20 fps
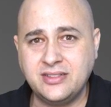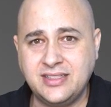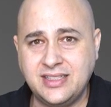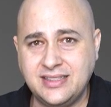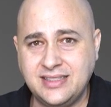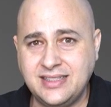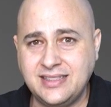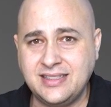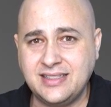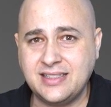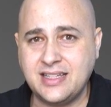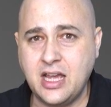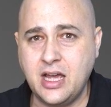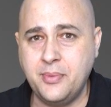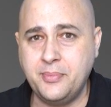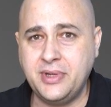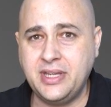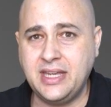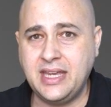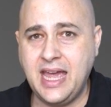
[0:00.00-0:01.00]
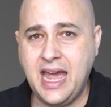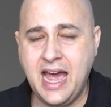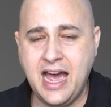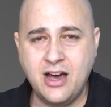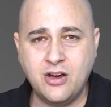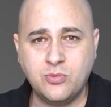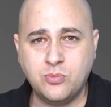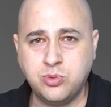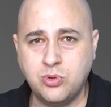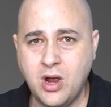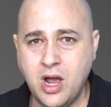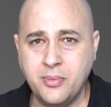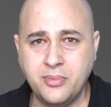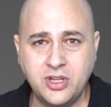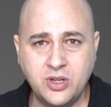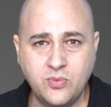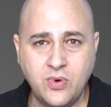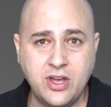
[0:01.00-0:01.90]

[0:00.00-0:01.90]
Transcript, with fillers: it says this is coming out probably